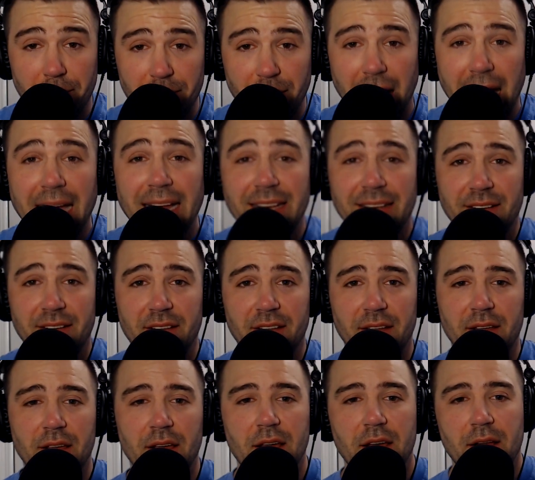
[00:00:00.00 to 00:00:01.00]
mind
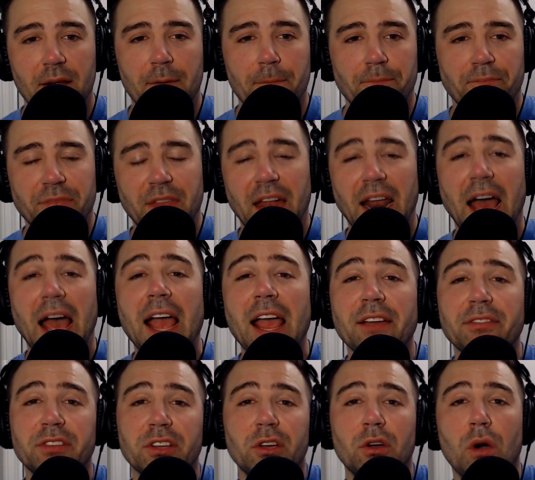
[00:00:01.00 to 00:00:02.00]
that
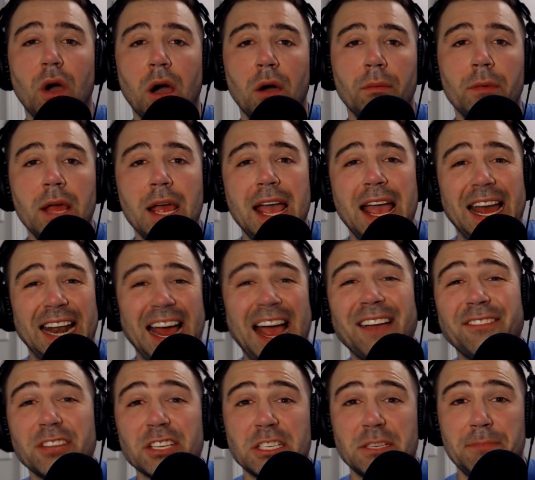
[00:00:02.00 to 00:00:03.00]
I have to go out and
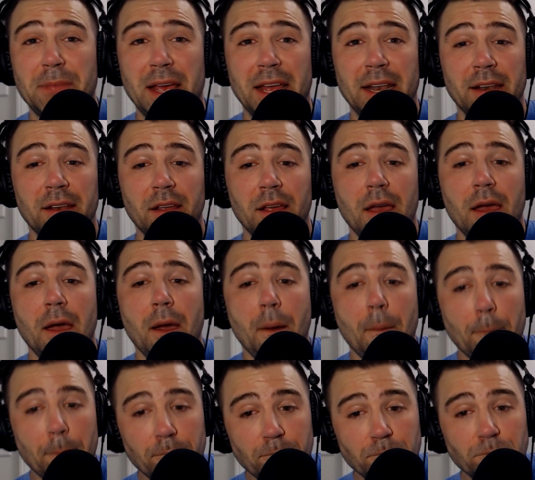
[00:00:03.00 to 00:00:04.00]
I have to spend
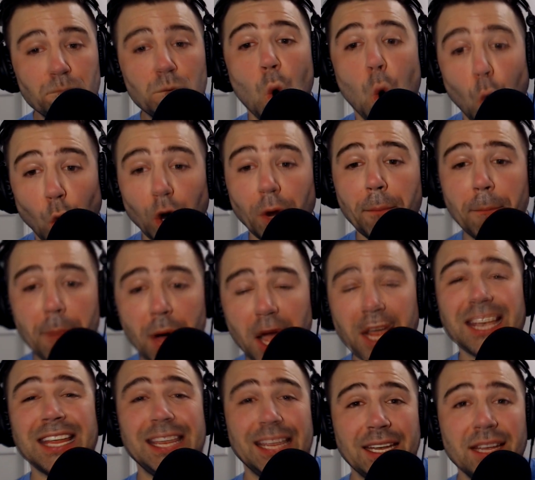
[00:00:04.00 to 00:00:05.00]
more
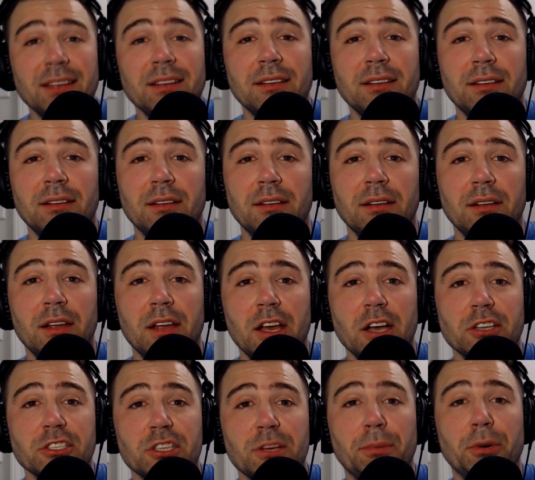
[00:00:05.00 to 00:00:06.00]
money
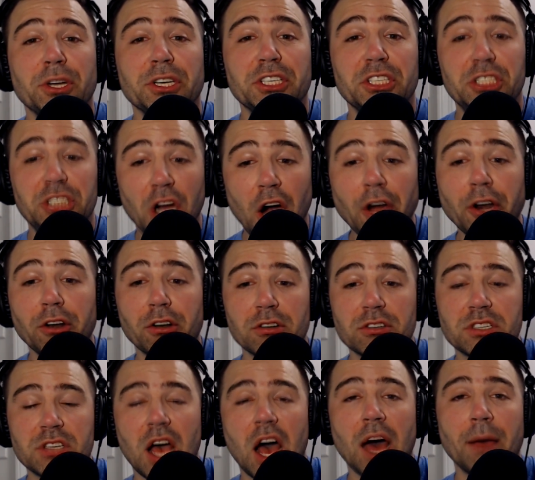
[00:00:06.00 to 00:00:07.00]
to put
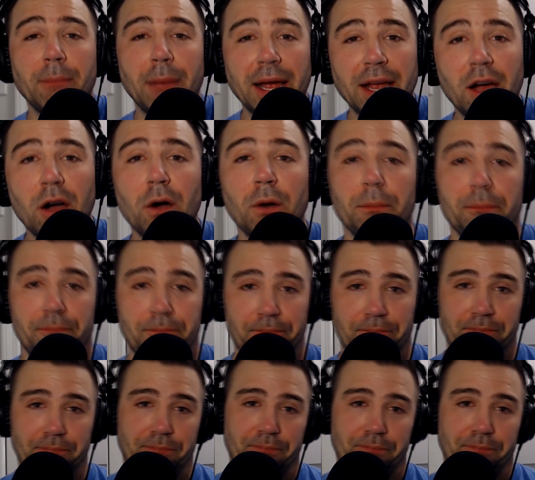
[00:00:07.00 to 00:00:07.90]
gutters on my home.